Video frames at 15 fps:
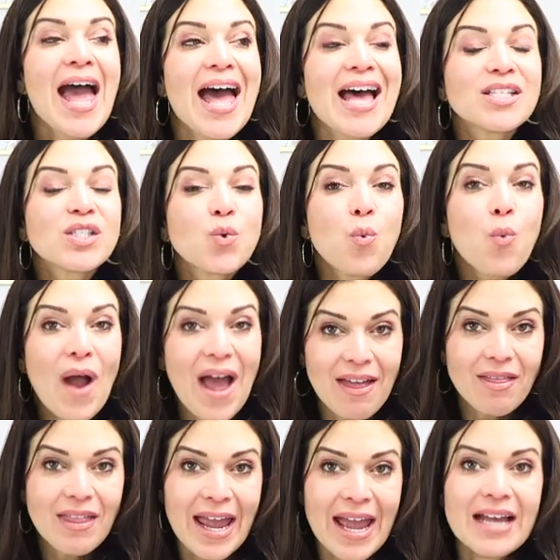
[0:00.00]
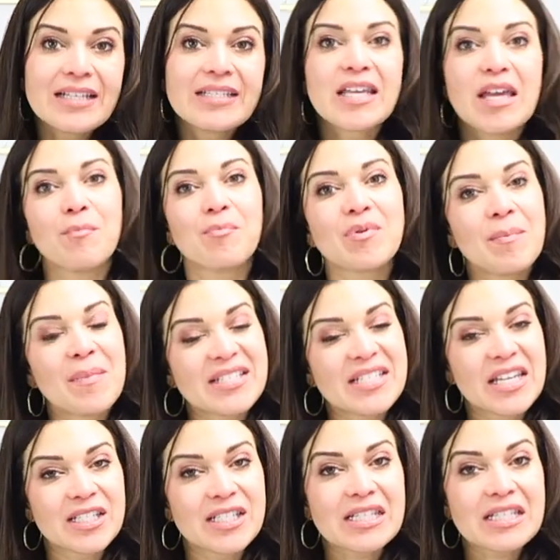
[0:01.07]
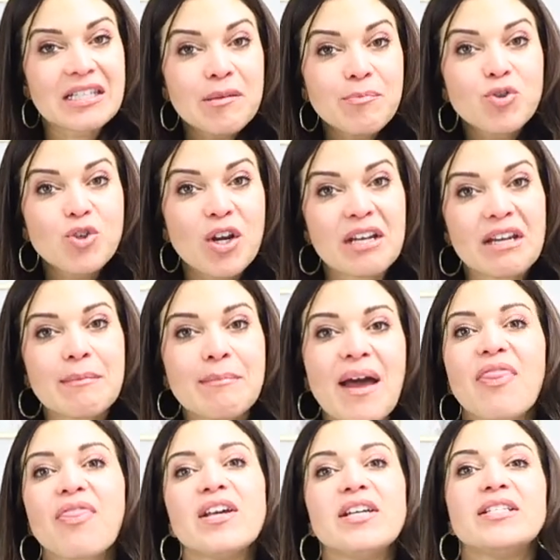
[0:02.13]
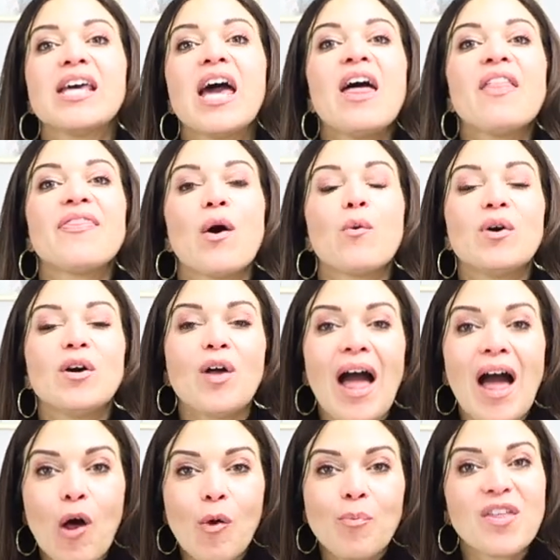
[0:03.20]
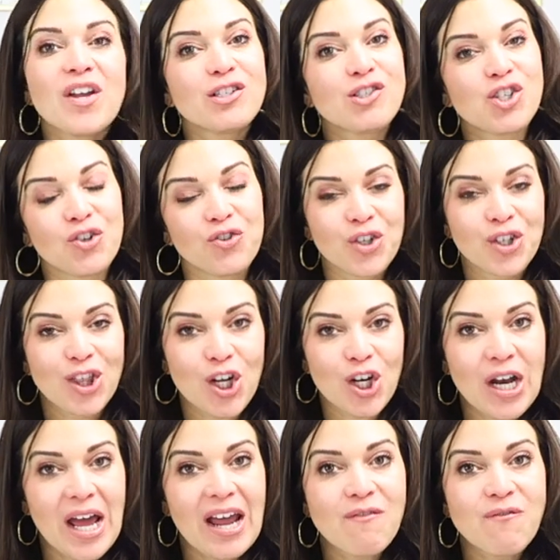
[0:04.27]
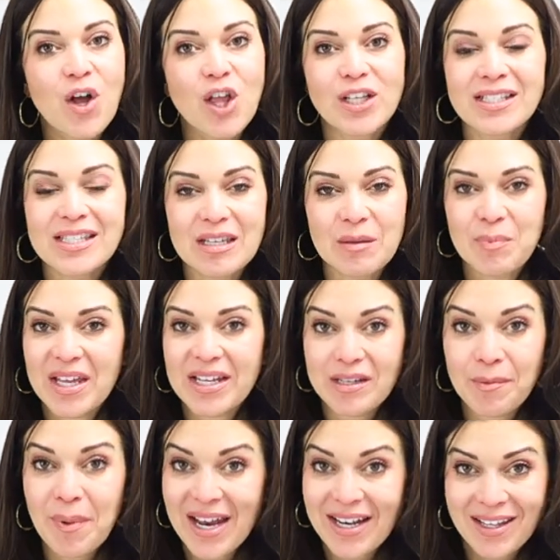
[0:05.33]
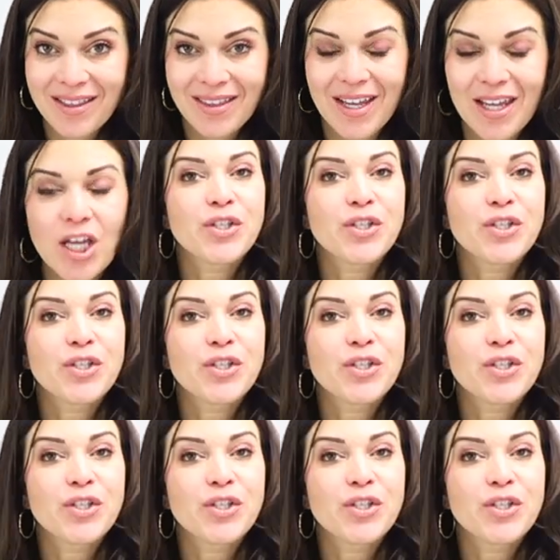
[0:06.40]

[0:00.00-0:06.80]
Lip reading: as well as implementing sleep training methods that will help their children learn how to fall asleep independently.